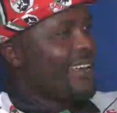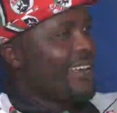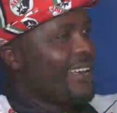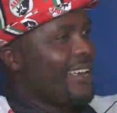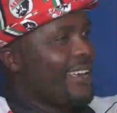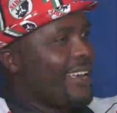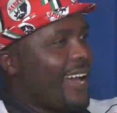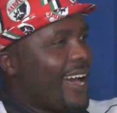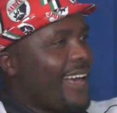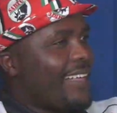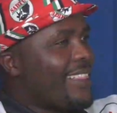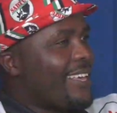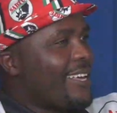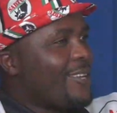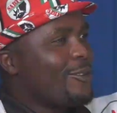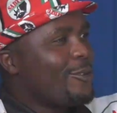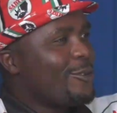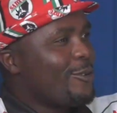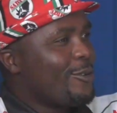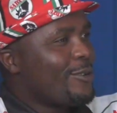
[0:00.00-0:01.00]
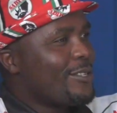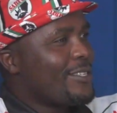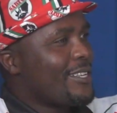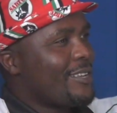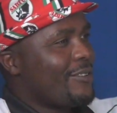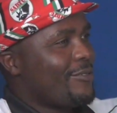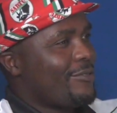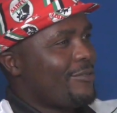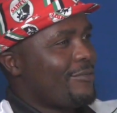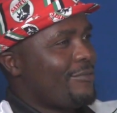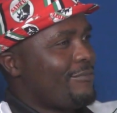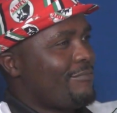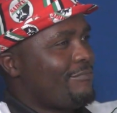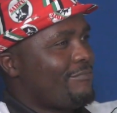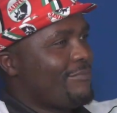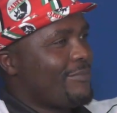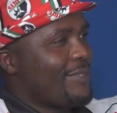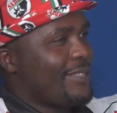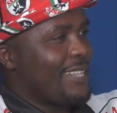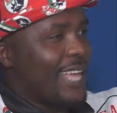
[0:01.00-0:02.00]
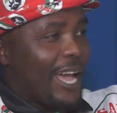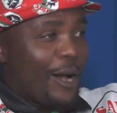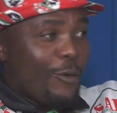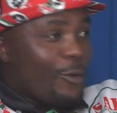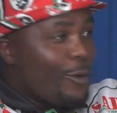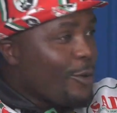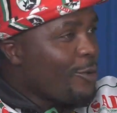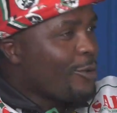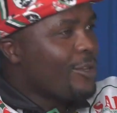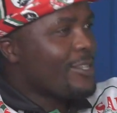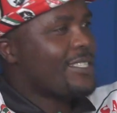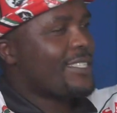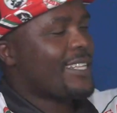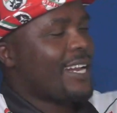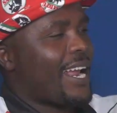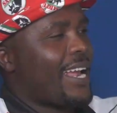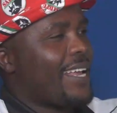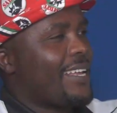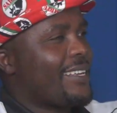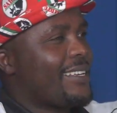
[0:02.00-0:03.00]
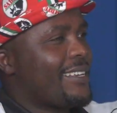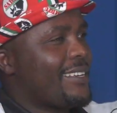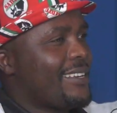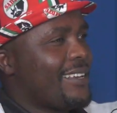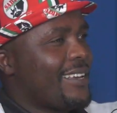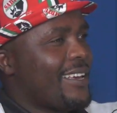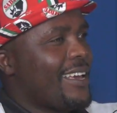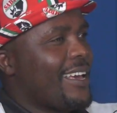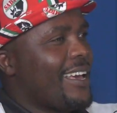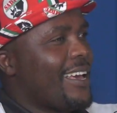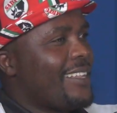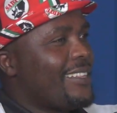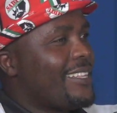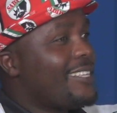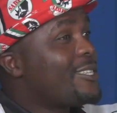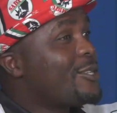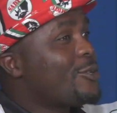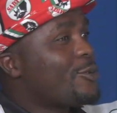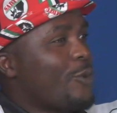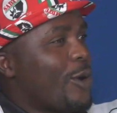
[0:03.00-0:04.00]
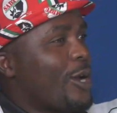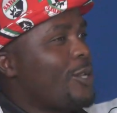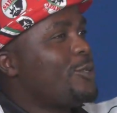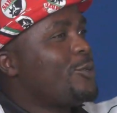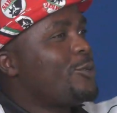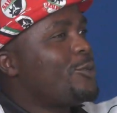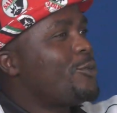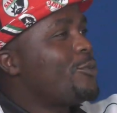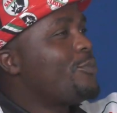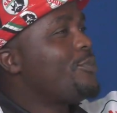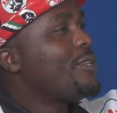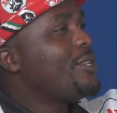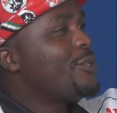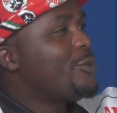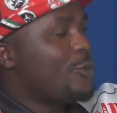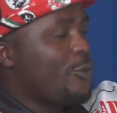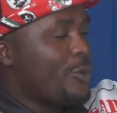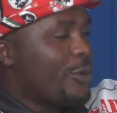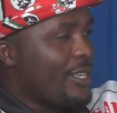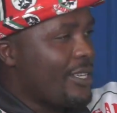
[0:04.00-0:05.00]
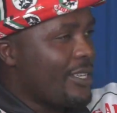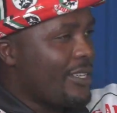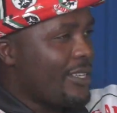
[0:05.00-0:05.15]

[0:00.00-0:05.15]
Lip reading: other unions they are going on strike. This is what you should be doing.